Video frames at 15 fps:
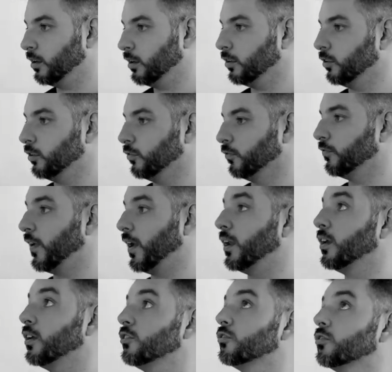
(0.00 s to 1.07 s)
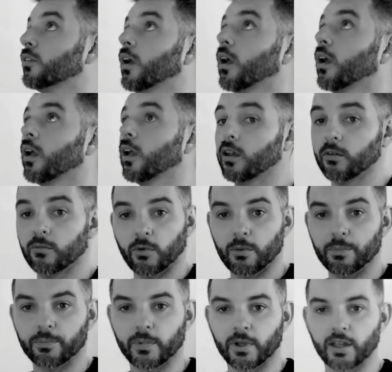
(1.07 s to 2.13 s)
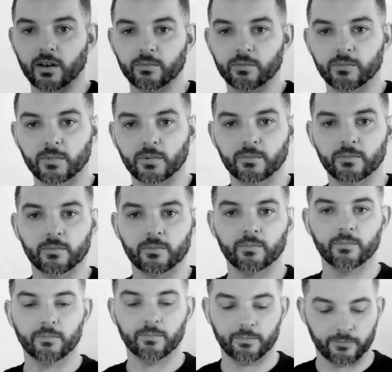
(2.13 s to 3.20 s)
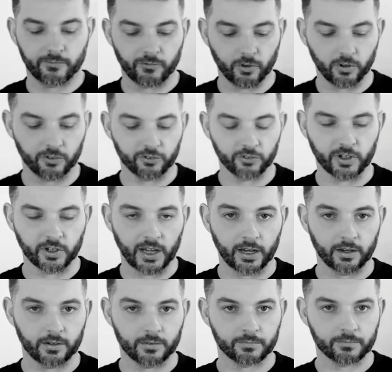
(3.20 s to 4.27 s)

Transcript: you vanish, and whoop, it falls in your hand.